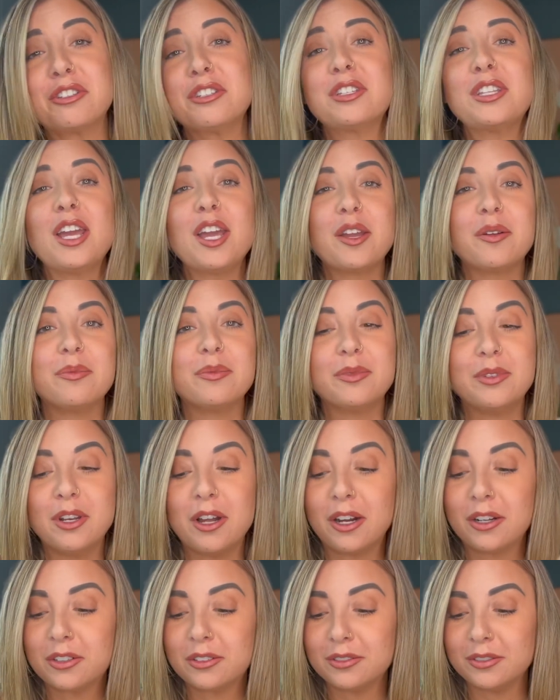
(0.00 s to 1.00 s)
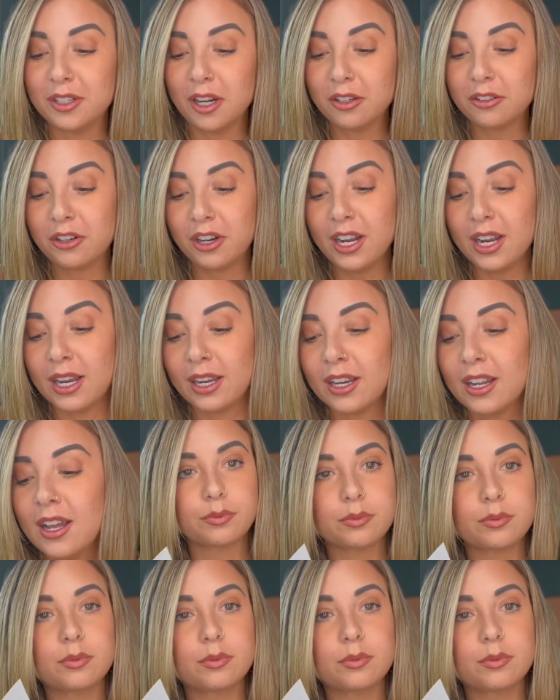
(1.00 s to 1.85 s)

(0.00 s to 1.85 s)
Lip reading: the same. Not great.